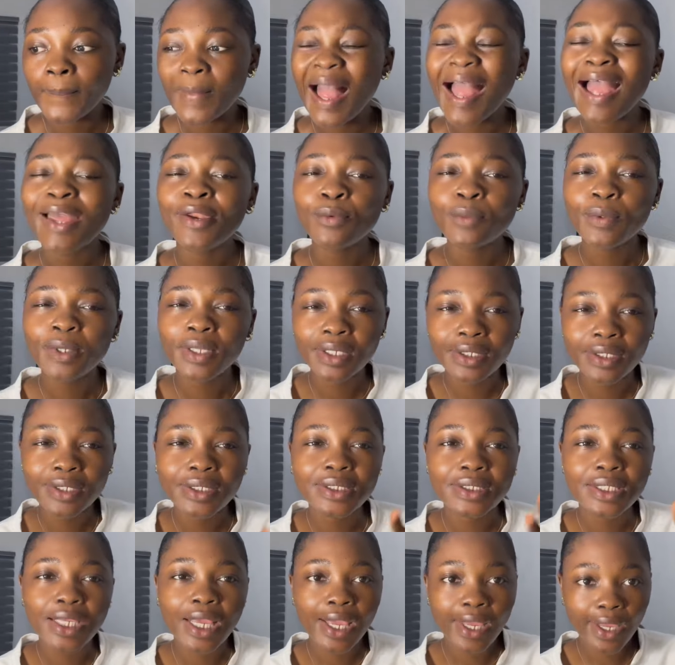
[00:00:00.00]
I don't eat
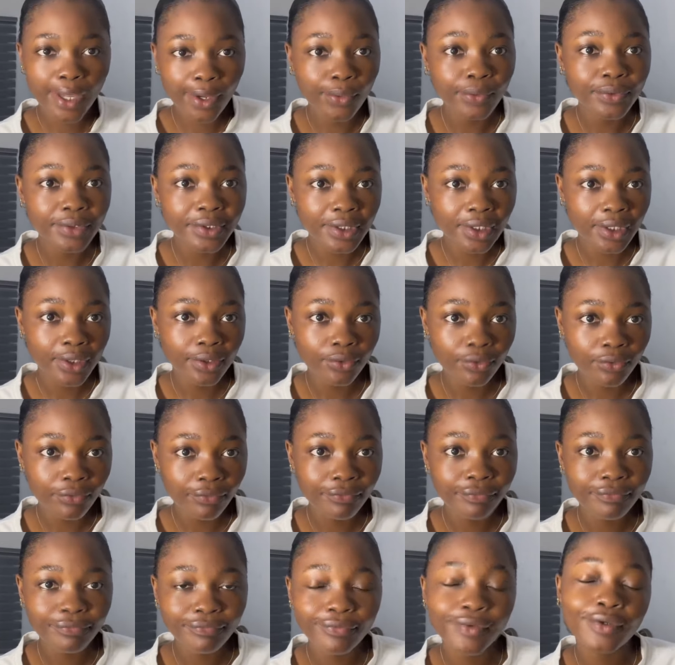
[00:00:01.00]
healthy
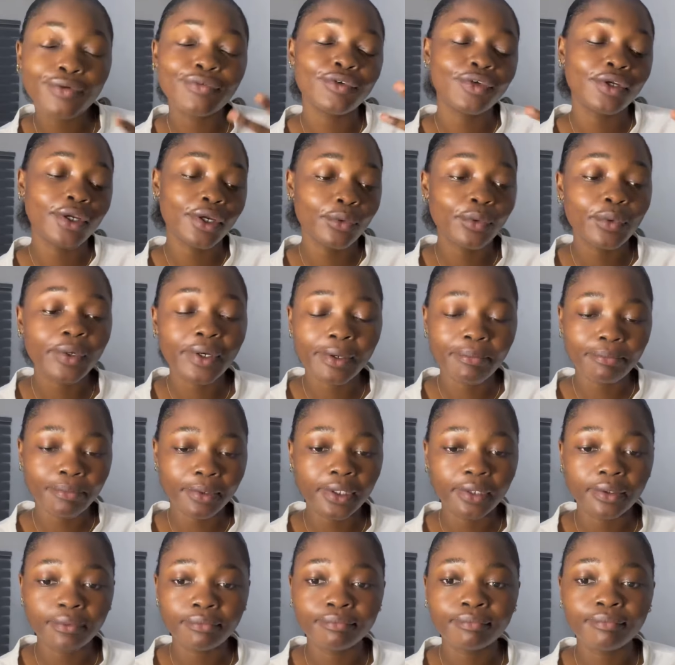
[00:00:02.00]
enough, if you get what I
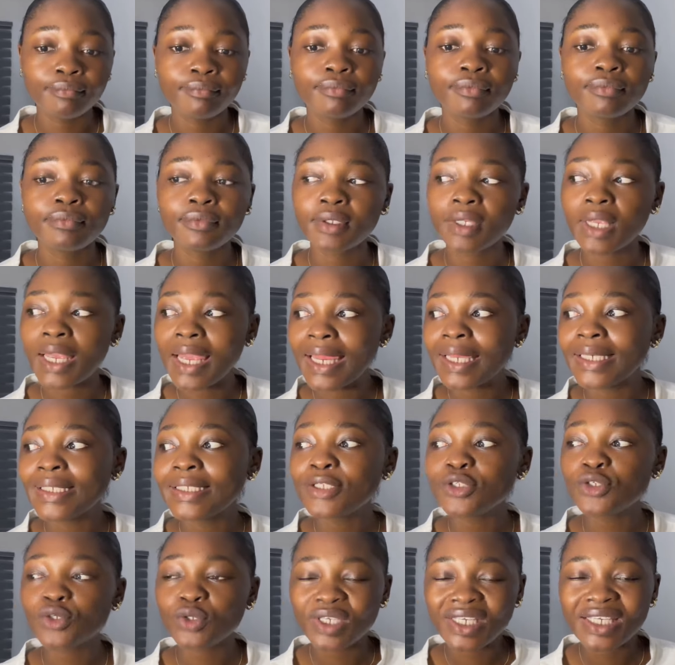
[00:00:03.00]
mean. I
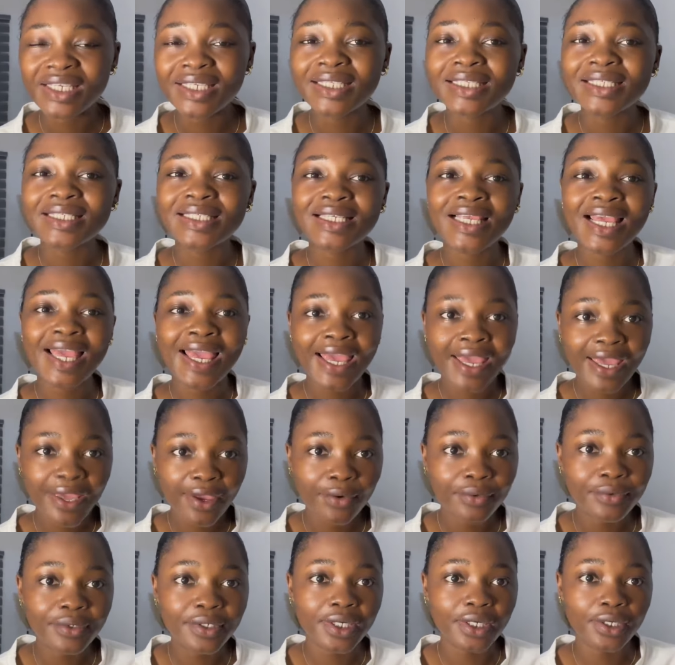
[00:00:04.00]
need to eat
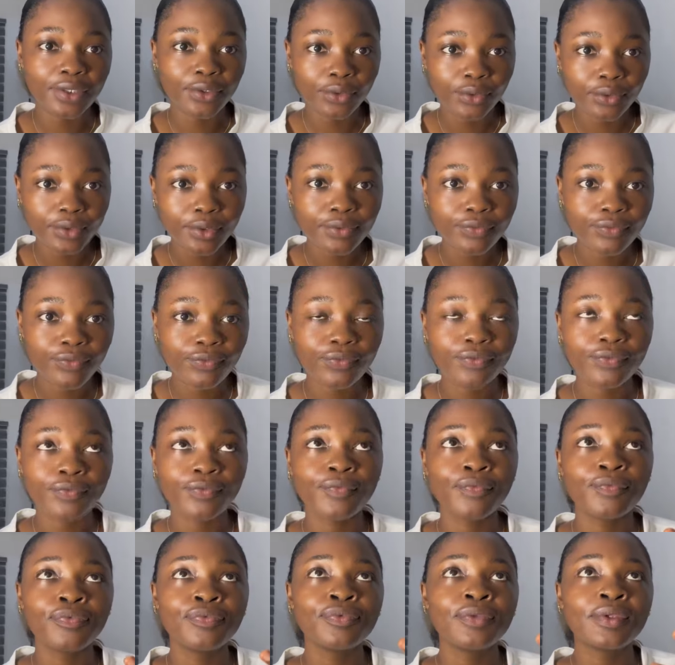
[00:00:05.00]
healthy enough.
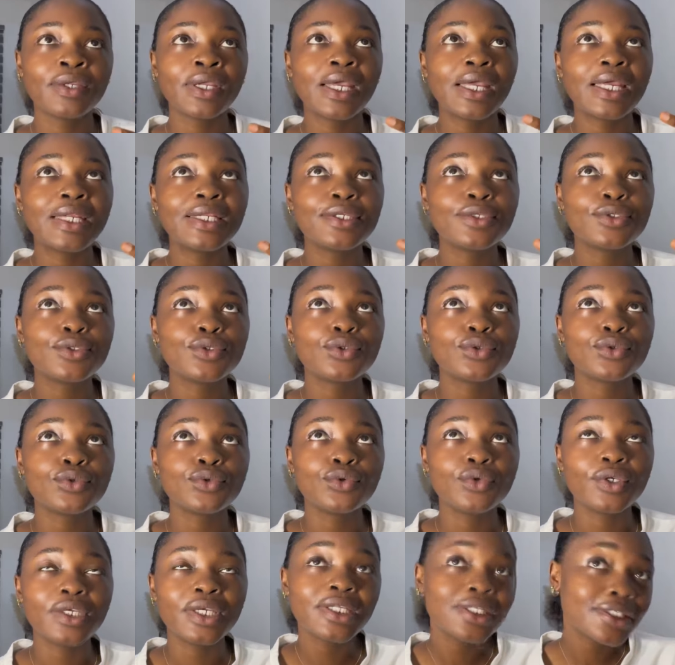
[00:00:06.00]
I need
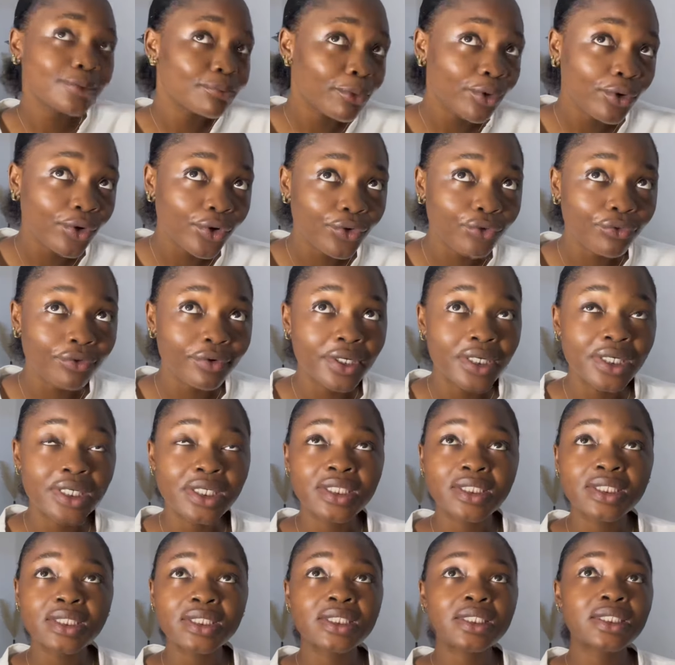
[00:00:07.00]
to eat more
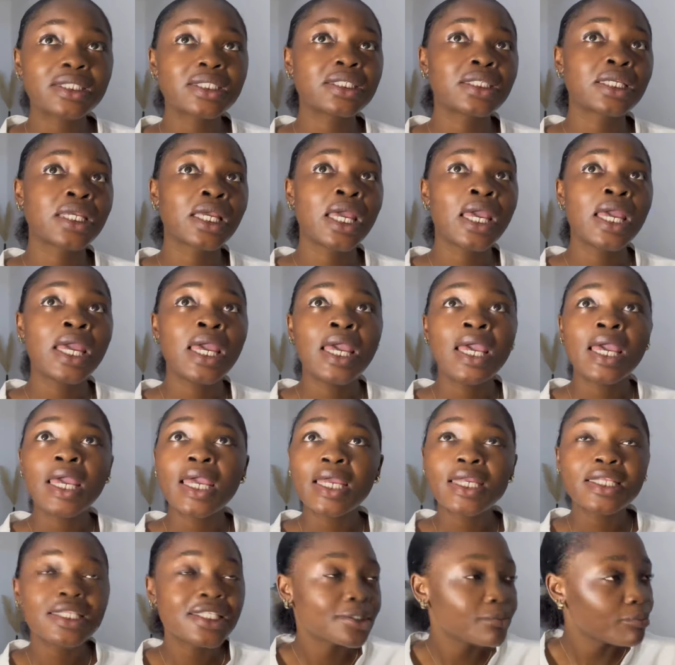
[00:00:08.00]
greens,
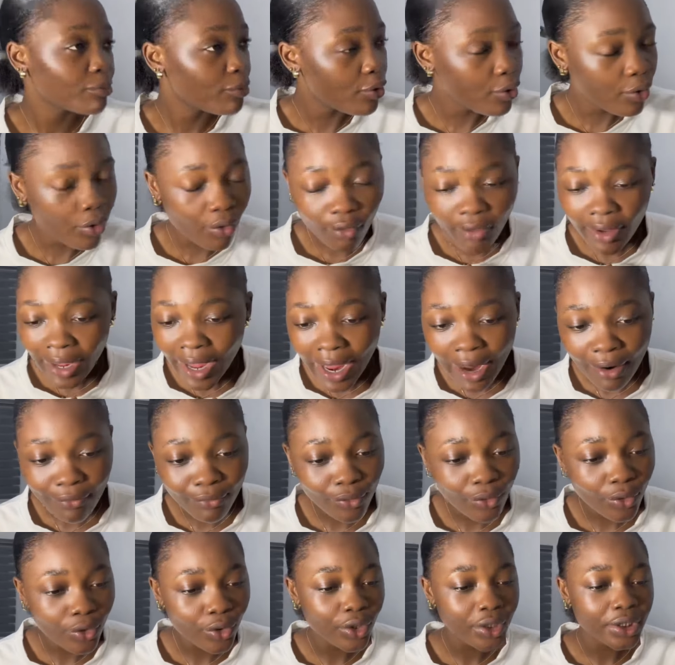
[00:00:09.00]
eat more
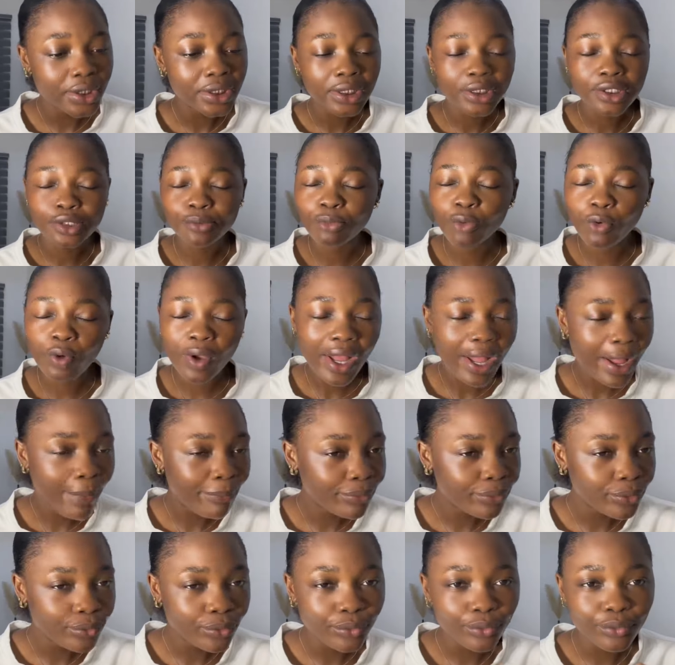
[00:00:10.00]
carrots, eat more
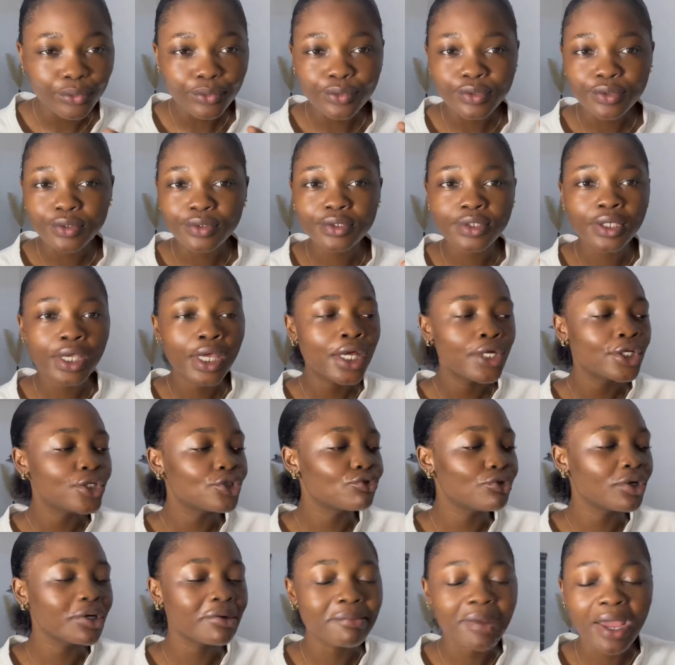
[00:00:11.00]
apples,
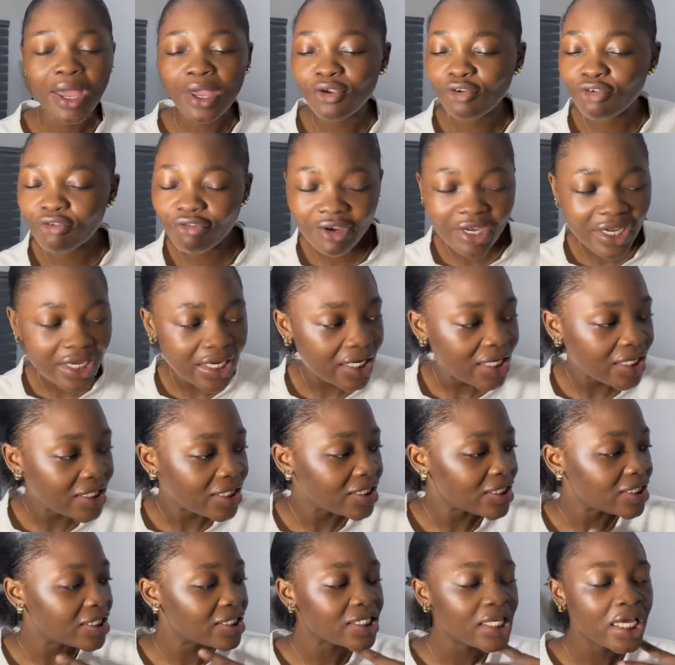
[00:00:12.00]
drink my
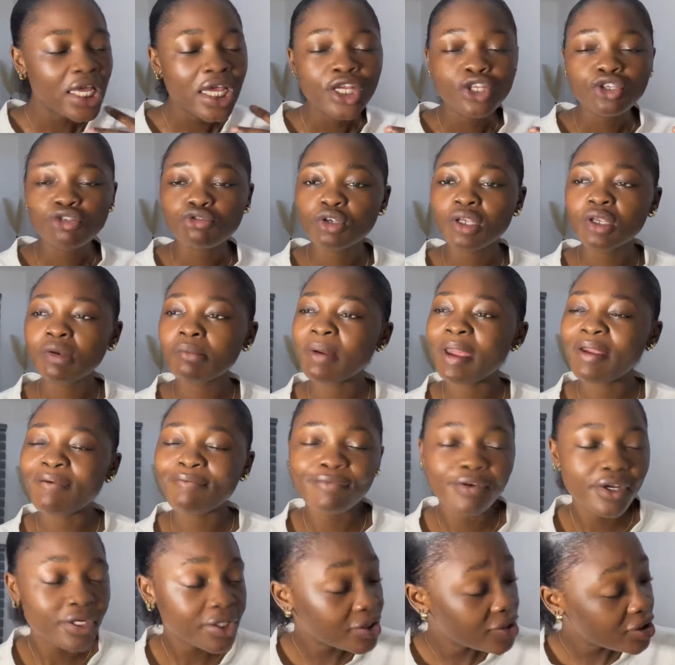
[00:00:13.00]
greens, drink my
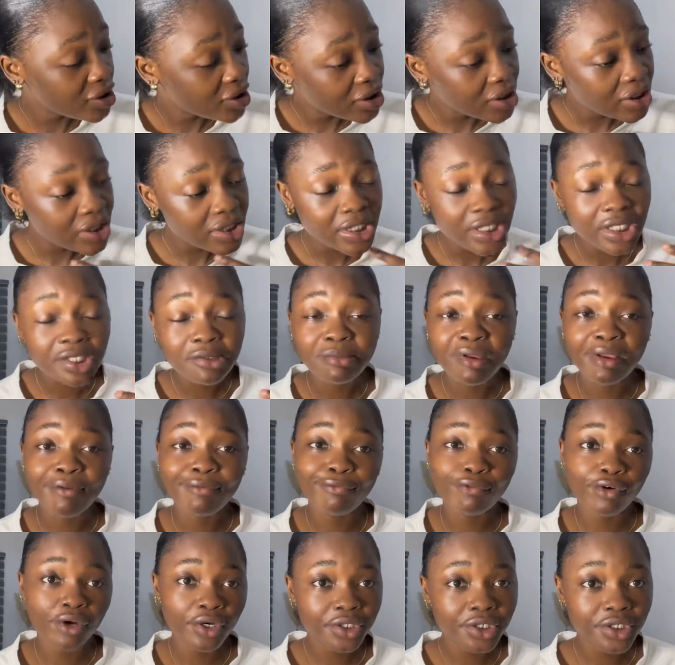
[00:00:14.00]
veggies, eat my
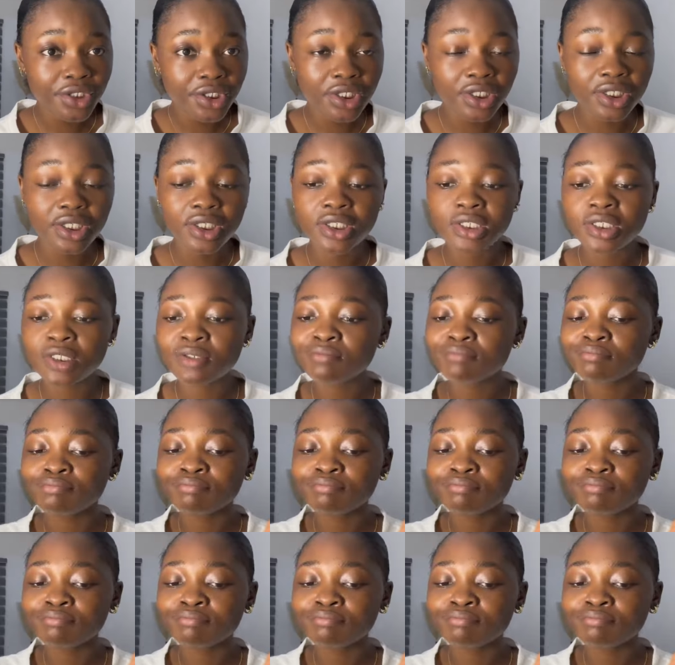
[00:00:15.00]
veggies.